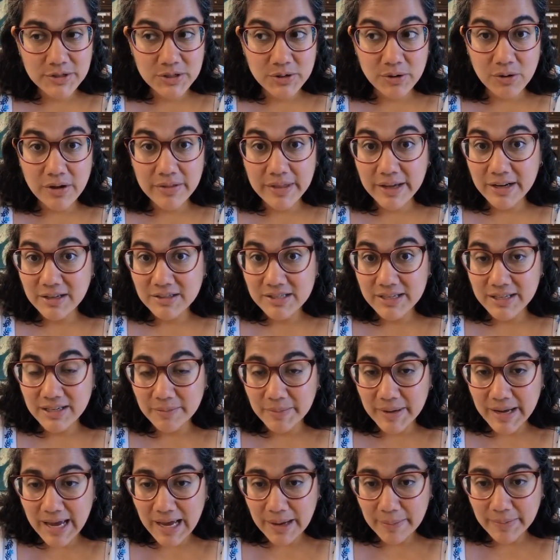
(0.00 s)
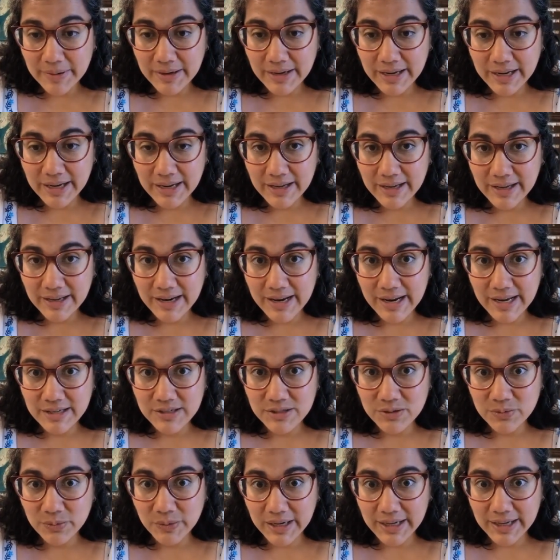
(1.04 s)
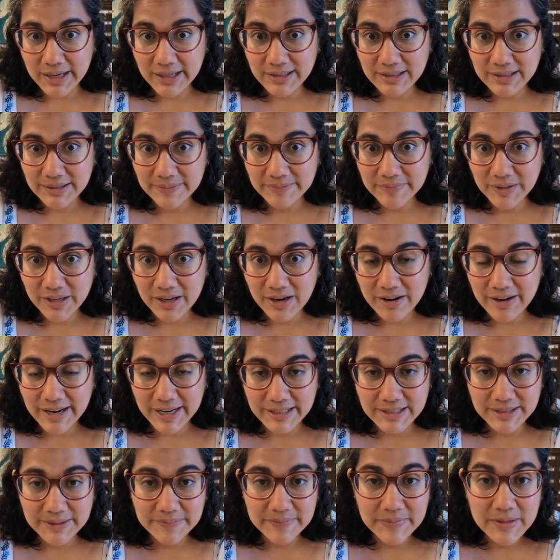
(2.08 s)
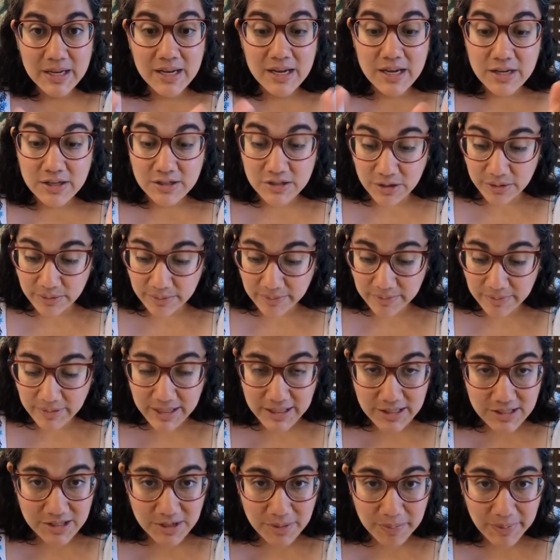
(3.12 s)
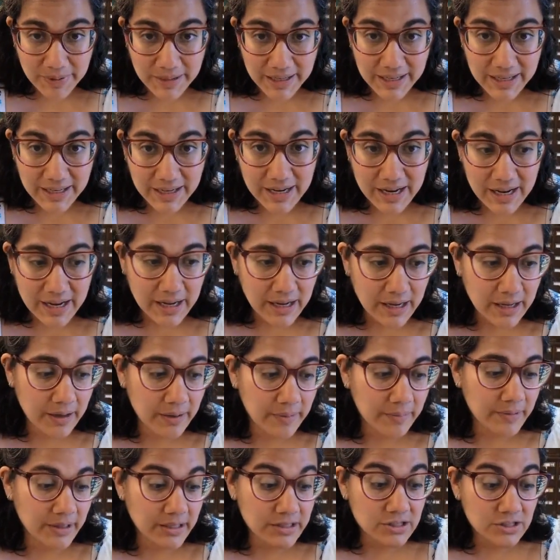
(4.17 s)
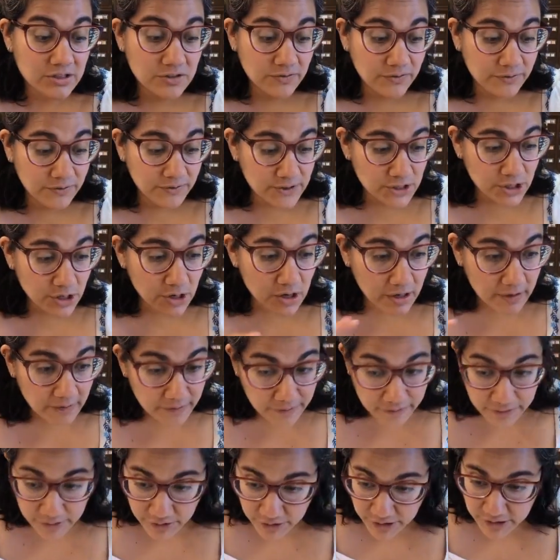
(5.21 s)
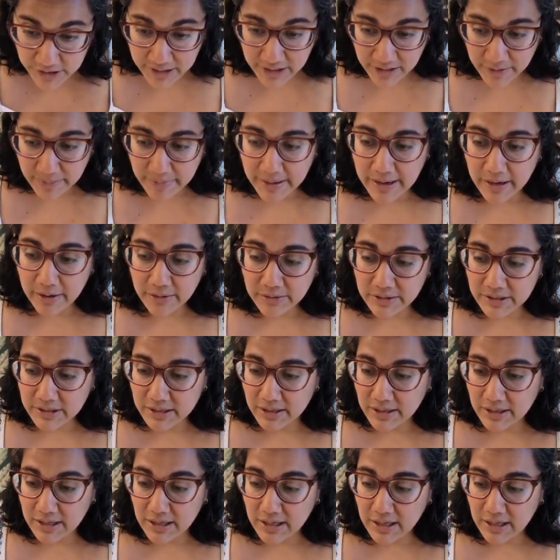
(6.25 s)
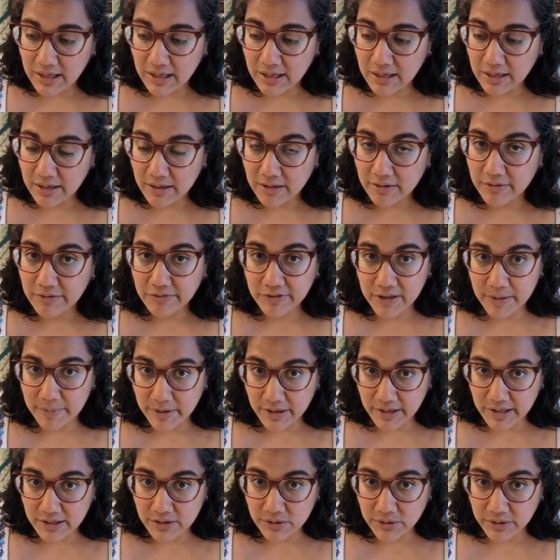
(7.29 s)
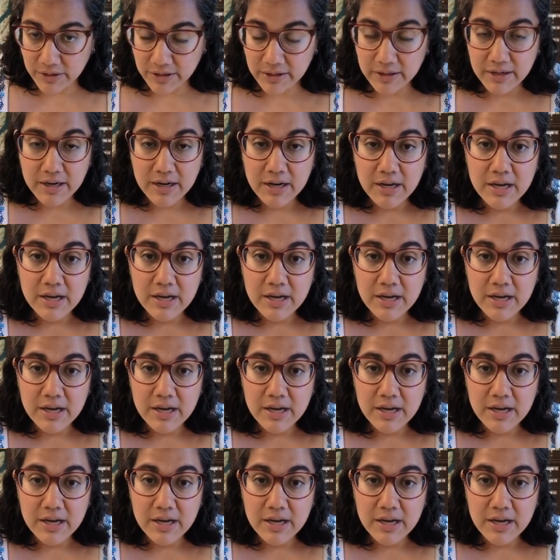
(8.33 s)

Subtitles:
So all that is going to be happening next weekend. All right, so let's jump in. Let's talk first about the flea market tour.